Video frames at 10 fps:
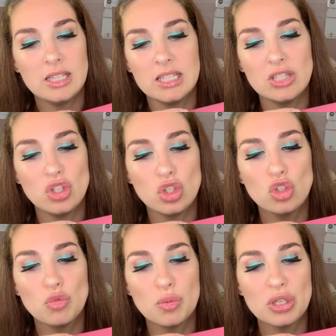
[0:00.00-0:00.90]
This is the
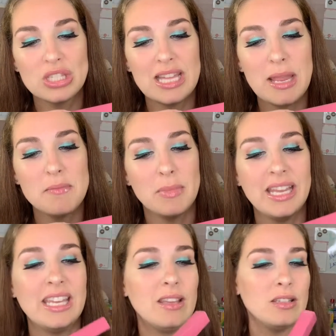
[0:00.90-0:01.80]
Super Stay
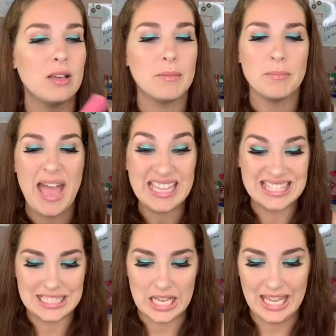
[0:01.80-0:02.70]

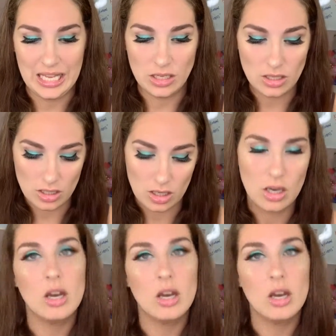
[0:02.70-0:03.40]
Matte Ink.